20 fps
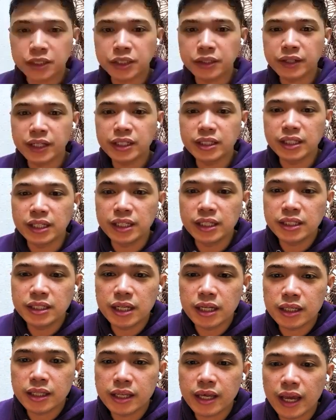Currently,
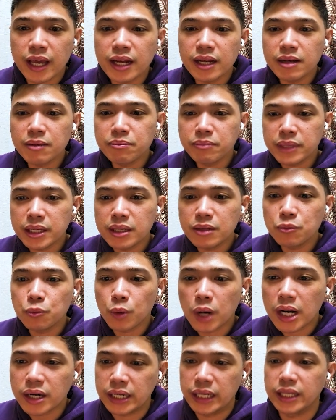the
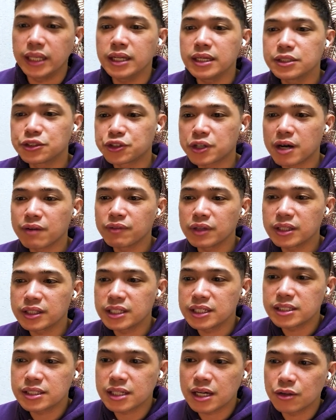Kenminwari travel
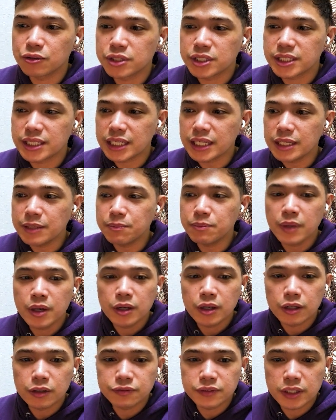discount scheme
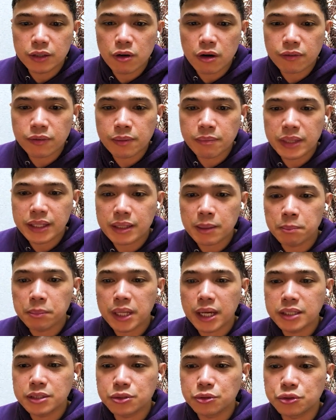of the government
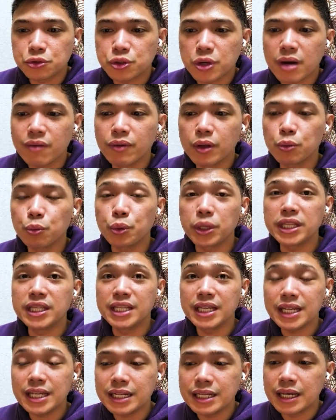applies to travel
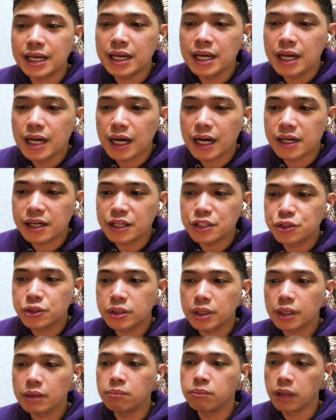within a
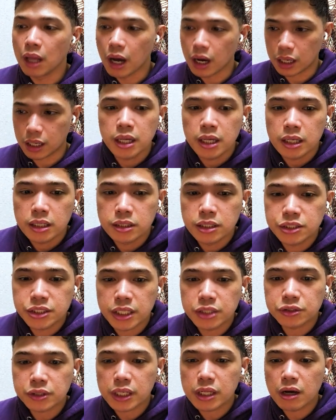regional block. The
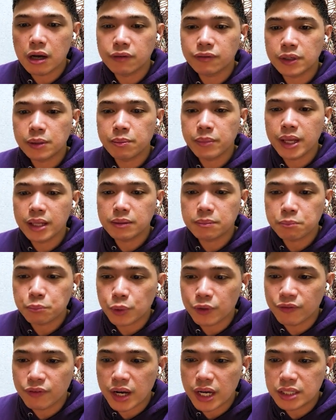central government
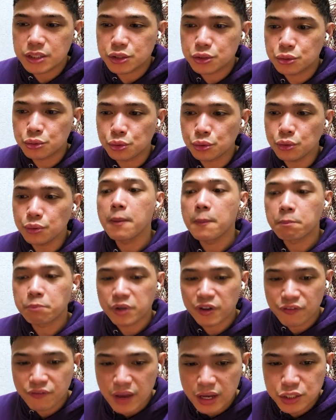provides through
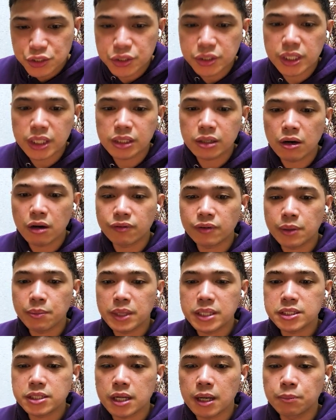prefectural
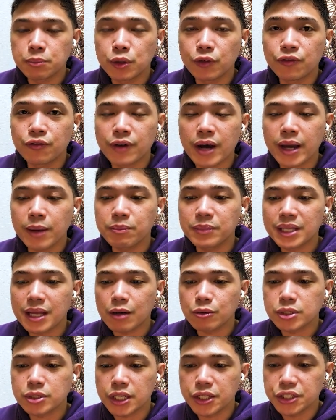governments up to 5,000
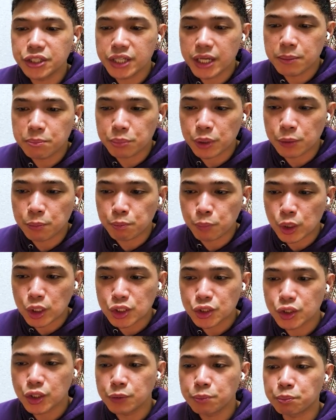yen per
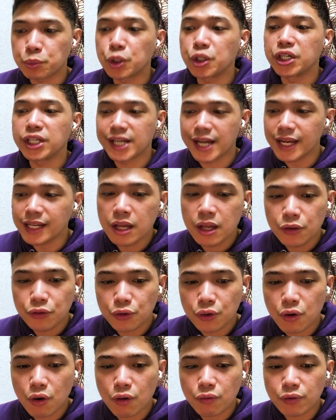person per night
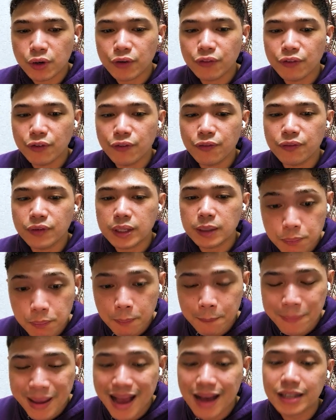to cover 50
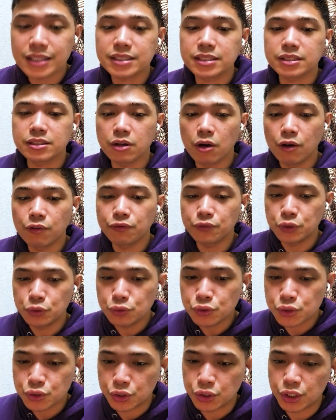packs of
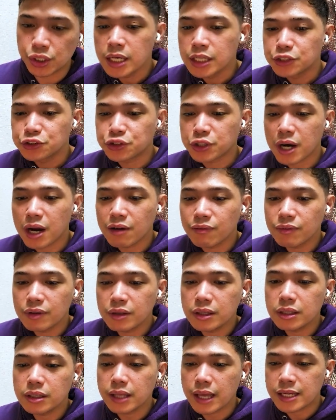user
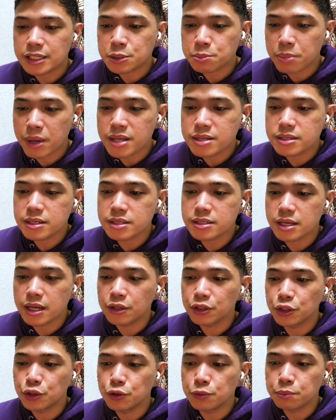travel expenses
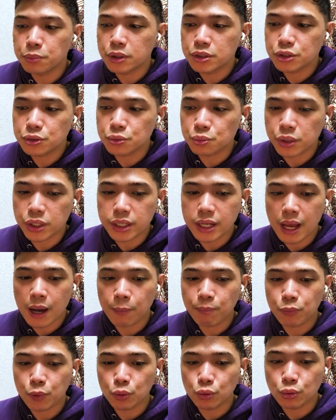and coupons worth
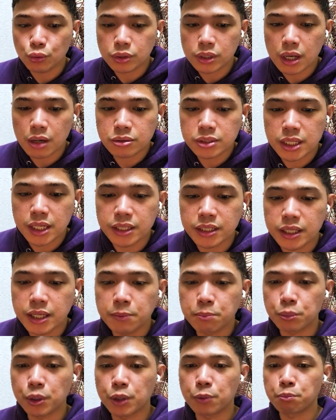up to 2,000
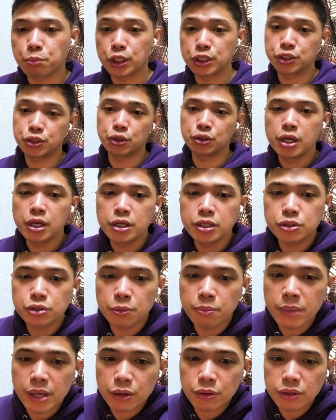yen per person. So
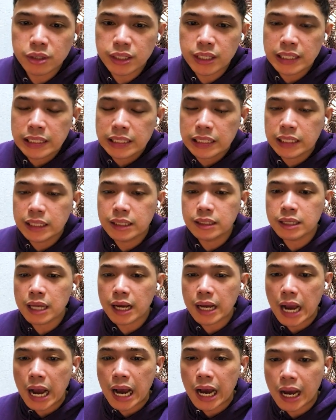meron ding
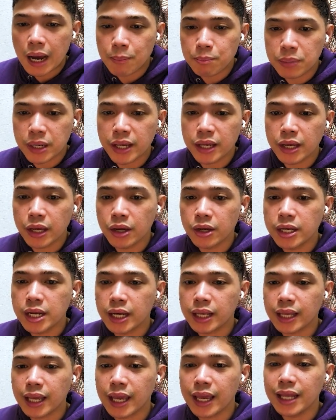nag-a-apply ngayon
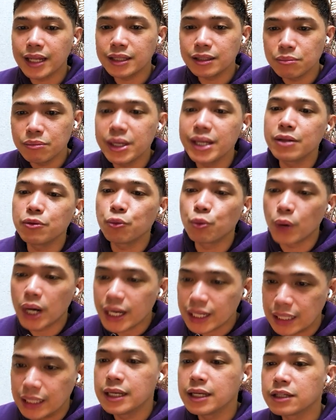na
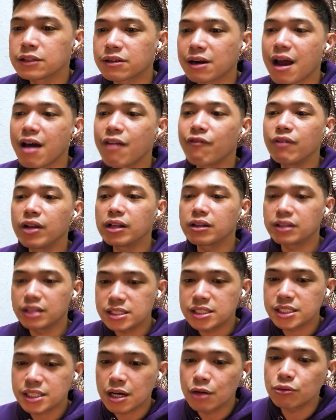Kenminwari travel
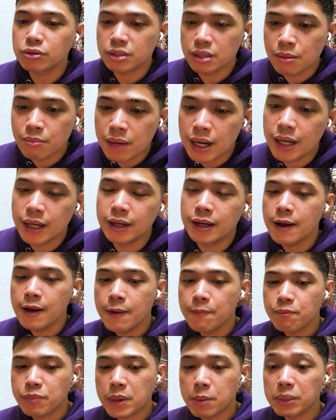discount naman
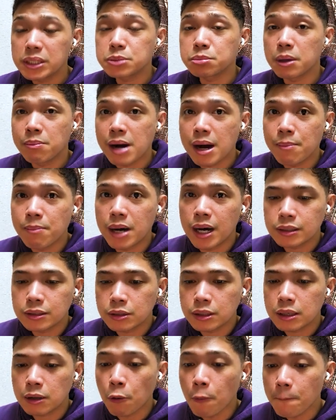na mas mababa
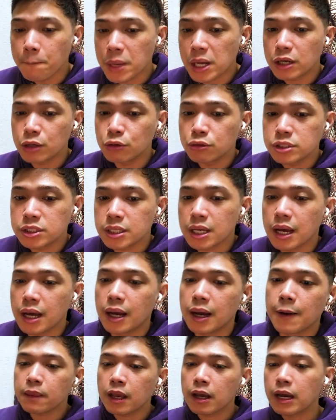compared dun
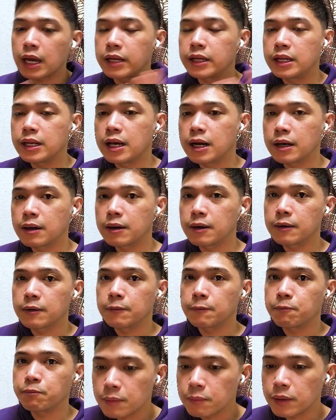sa kanilang
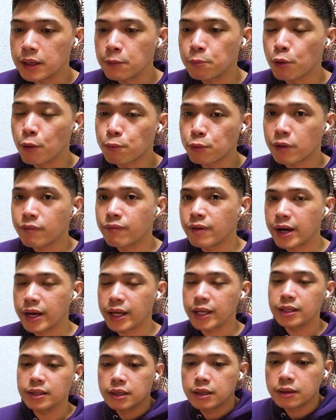
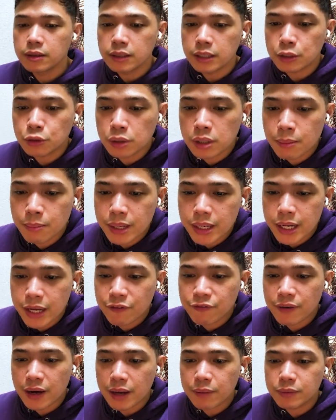ipoprovide. Ito naman ay
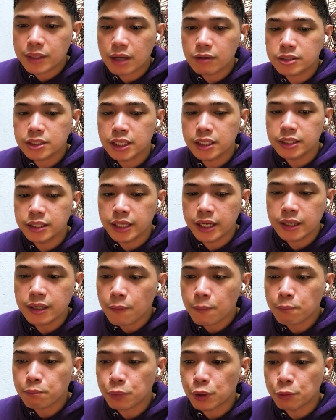5,000
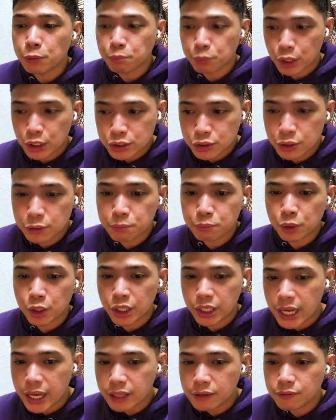yen per person per
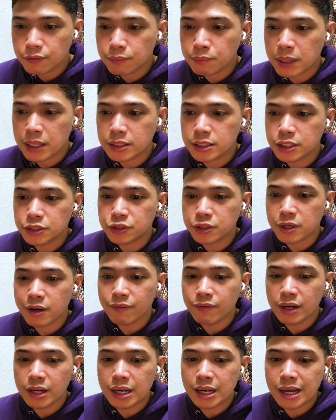night para sa
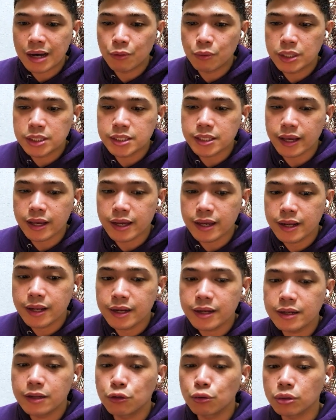travel allowance
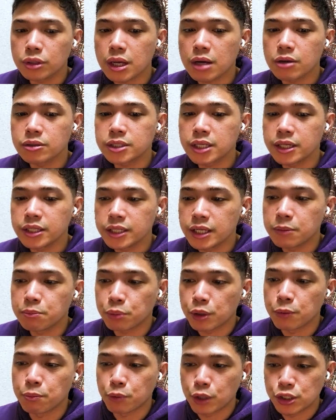and 2,000 yen
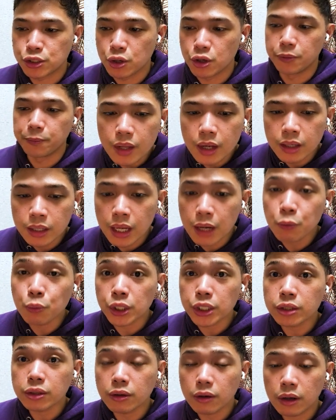per person na
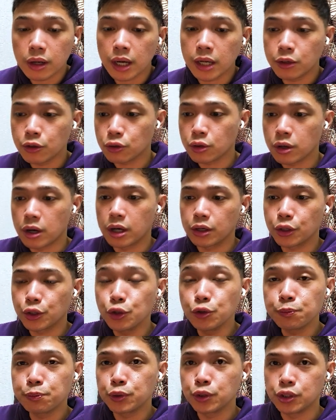worth ano to,
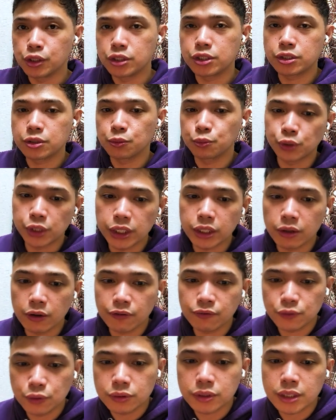coupons worth
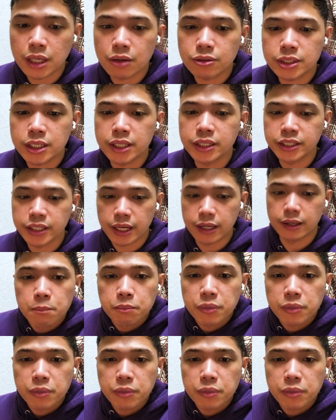of 2,000 yen.